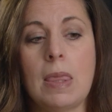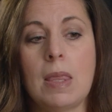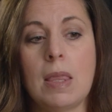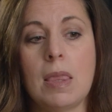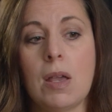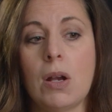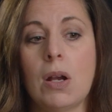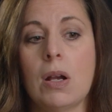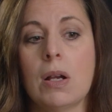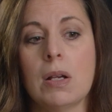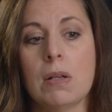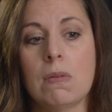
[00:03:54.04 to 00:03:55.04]

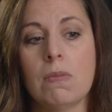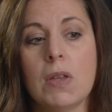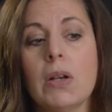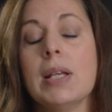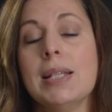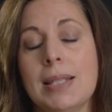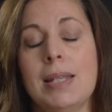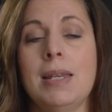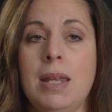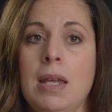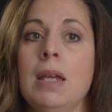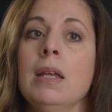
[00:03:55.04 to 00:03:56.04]
there is a
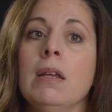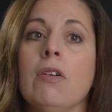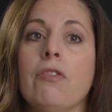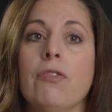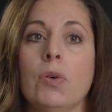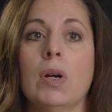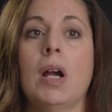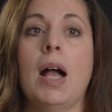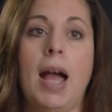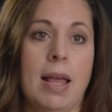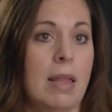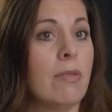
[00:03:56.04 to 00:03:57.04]
need for a
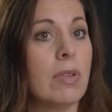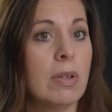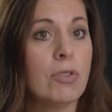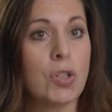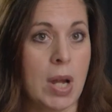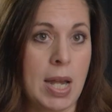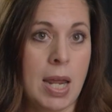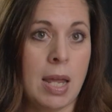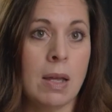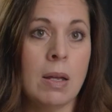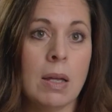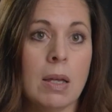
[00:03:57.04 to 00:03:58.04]
high level of
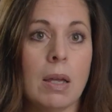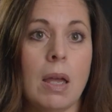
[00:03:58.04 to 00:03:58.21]
training